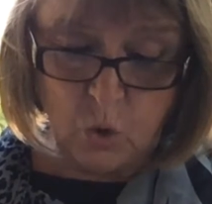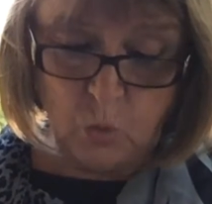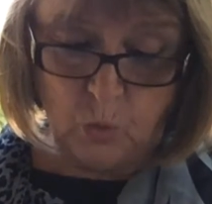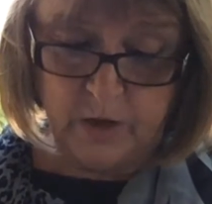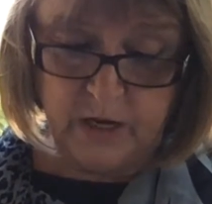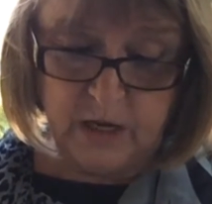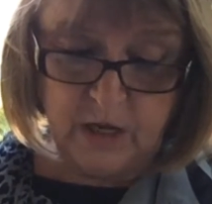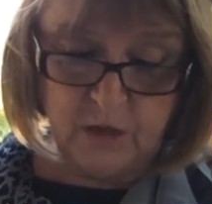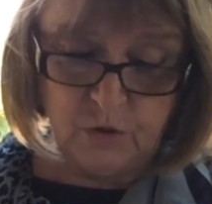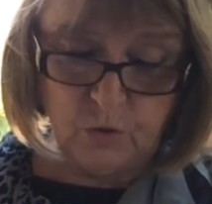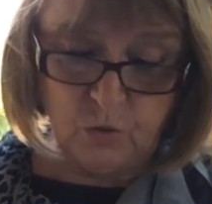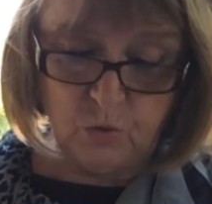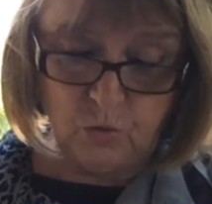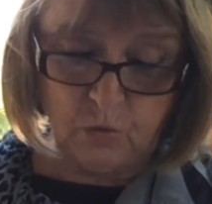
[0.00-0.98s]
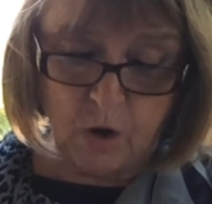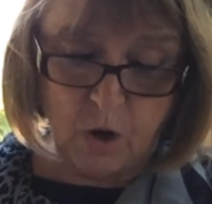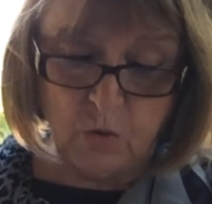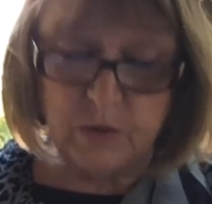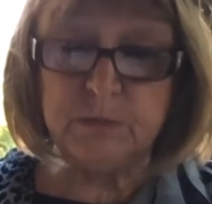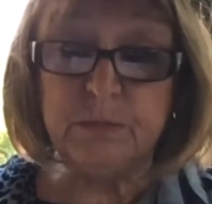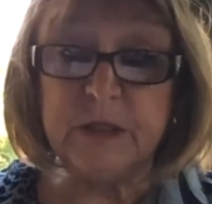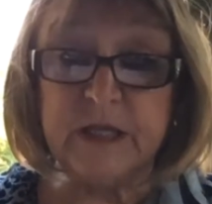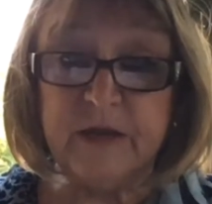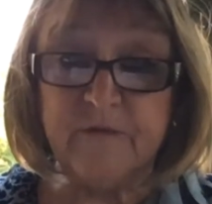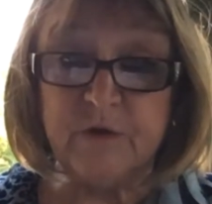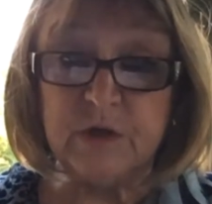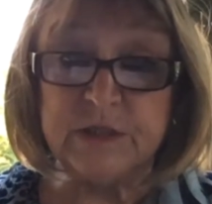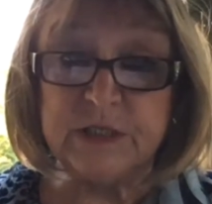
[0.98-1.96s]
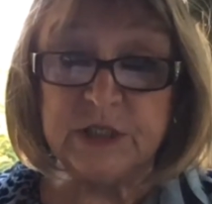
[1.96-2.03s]
we either grow as
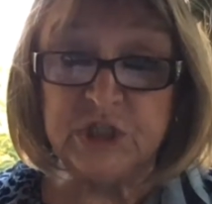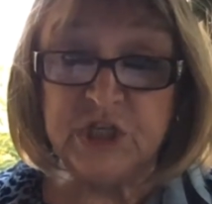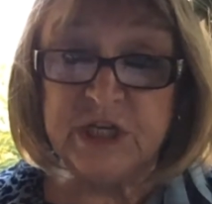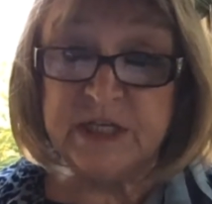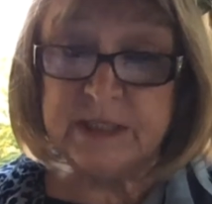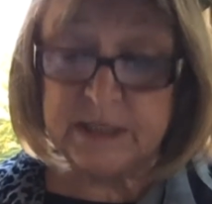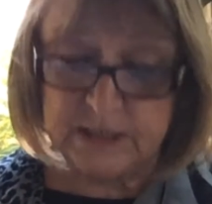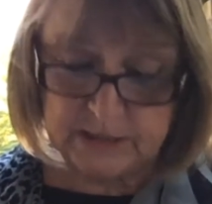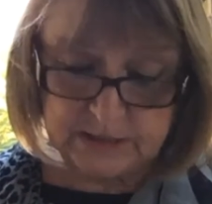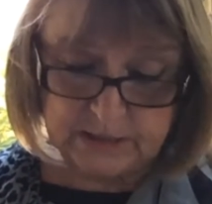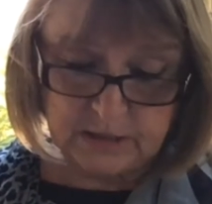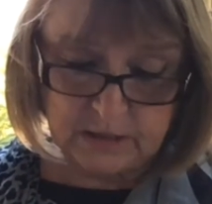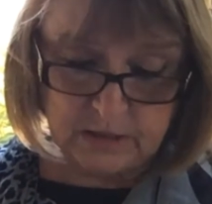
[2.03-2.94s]
believers in Jesus